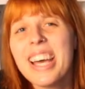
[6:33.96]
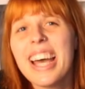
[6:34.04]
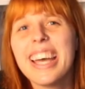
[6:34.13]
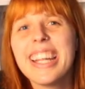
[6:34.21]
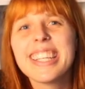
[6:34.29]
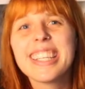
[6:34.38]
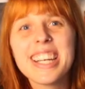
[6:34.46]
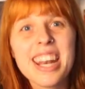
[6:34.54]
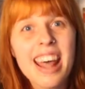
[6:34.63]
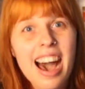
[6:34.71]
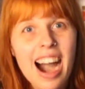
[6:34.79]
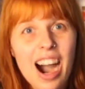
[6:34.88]
And
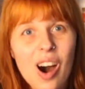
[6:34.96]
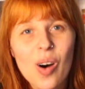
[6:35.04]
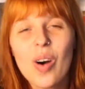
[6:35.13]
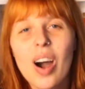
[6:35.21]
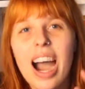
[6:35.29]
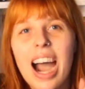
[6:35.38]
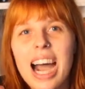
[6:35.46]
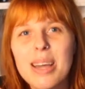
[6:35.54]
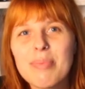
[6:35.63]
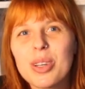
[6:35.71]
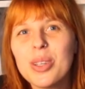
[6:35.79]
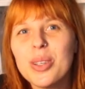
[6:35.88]
now,
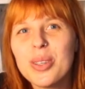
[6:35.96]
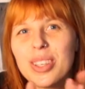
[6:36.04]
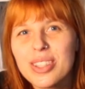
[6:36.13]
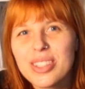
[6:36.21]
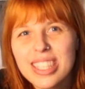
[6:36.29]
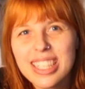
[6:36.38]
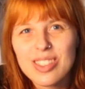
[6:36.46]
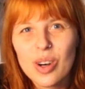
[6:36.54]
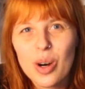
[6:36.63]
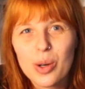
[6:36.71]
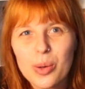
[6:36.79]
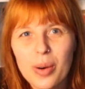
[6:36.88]
I'm curious as
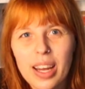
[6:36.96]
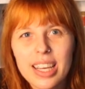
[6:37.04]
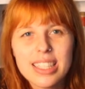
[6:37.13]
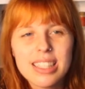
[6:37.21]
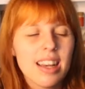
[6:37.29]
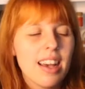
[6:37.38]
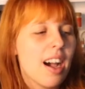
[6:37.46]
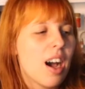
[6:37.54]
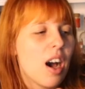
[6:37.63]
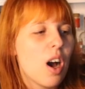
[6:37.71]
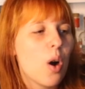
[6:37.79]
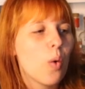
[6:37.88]
always,
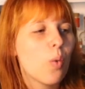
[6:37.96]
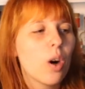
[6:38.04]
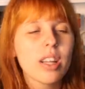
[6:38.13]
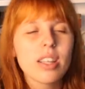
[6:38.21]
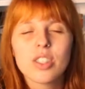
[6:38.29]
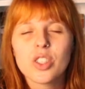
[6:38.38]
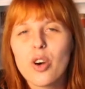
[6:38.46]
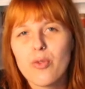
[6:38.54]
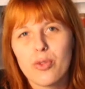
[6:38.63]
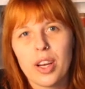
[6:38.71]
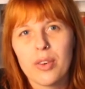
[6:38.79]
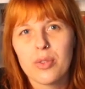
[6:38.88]
what is your
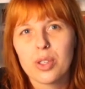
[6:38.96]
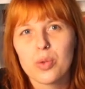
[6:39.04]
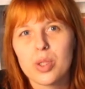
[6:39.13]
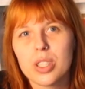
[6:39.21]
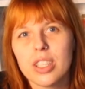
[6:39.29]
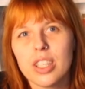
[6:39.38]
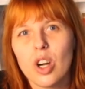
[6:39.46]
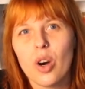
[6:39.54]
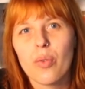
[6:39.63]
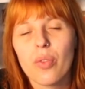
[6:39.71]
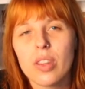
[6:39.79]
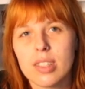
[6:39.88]
favorite whiskey
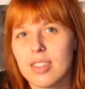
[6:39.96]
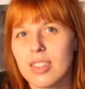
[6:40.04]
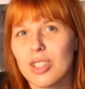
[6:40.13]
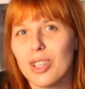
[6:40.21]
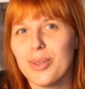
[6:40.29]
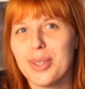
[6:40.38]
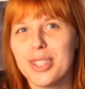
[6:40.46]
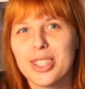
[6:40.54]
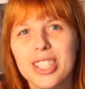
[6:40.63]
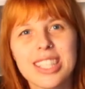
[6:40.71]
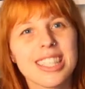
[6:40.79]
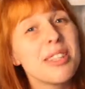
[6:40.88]
of this distillery?
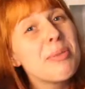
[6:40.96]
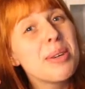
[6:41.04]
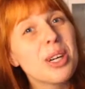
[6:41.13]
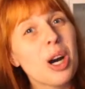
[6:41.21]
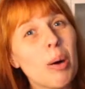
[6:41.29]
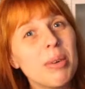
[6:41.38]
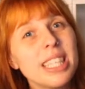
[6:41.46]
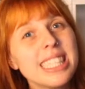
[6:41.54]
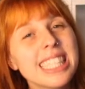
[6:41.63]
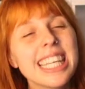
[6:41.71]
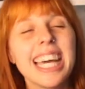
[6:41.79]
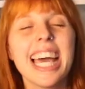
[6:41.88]
Just leave me a
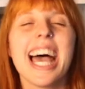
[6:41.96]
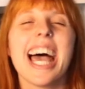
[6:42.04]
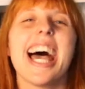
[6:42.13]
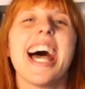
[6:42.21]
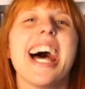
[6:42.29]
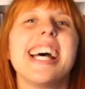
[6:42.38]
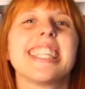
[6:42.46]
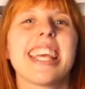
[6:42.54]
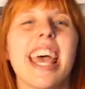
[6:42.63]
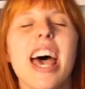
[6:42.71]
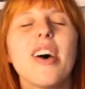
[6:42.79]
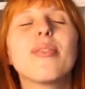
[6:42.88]
comment and
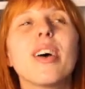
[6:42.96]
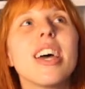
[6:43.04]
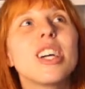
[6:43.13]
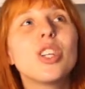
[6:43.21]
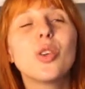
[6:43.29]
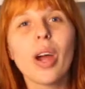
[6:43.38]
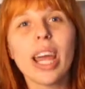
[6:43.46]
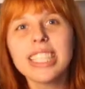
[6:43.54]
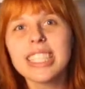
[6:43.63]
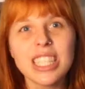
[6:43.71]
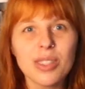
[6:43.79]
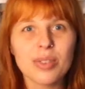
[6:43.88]
have a
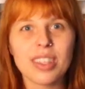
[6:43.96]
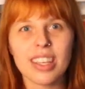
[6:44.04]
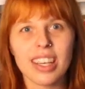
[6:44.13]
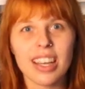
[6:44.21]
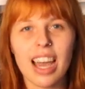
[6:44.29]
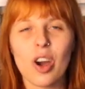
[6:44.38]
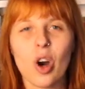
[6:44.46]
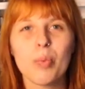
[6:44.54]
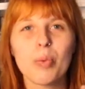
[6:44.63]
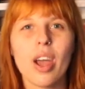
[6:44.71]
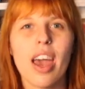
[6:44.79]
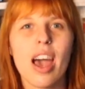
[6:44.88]
great evening. I
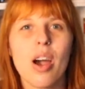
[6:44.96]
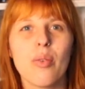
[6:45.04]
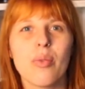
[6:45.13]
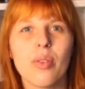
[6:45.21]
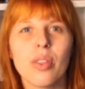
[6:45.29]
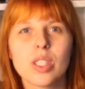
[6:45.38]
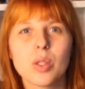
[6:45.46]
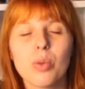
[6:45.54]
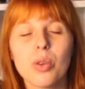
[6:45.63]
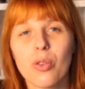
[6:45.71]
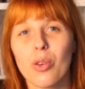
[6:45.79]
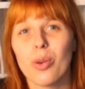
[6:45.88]
hope you have this
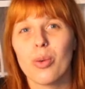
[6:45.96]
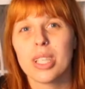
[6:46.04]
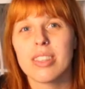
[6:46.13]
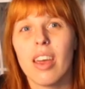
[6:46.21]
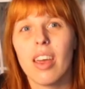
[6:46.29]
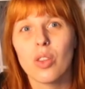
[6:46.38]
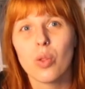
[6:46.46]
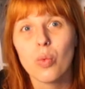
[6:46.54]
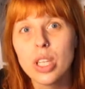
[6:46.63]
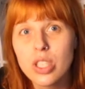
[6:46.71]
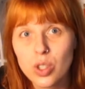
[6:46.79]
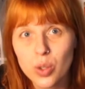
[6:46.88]
beautiful weather as
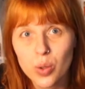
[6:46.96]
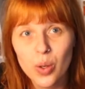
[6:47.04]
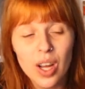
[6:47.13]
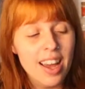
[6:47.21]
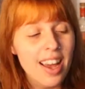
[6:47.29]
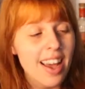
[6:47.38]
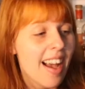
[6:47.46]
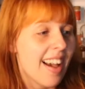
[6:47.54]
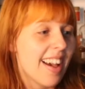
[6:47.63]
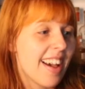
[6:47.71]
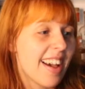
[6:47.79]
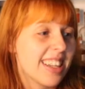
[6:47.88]
we do.
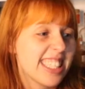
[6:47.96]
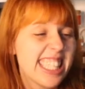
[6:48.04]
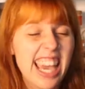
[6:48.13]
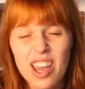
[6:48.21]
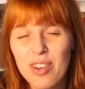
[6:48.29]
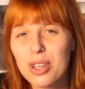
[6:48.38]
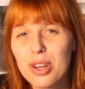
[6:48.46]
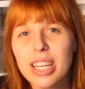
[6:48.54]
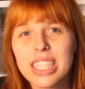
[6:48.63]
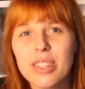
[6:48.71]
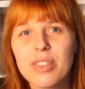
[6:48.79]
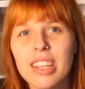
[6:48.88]
And yeah, have a
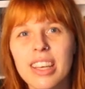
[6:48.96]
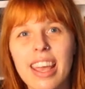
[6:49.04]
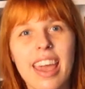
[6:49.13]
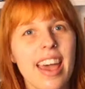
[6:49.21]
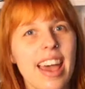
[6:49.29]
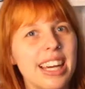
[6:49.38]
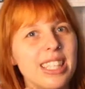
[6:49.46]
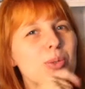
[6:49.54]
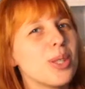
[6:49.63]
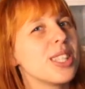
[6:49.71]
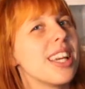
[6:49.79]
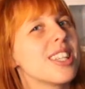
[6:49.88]
great evening and
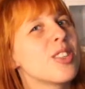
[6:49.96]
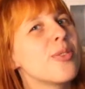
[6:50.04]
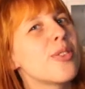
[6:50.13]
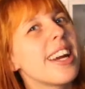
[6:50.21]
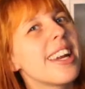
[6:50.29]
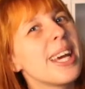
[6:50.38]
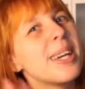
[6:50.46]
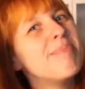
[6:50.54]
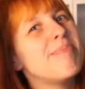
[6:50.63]
we see us on Friday.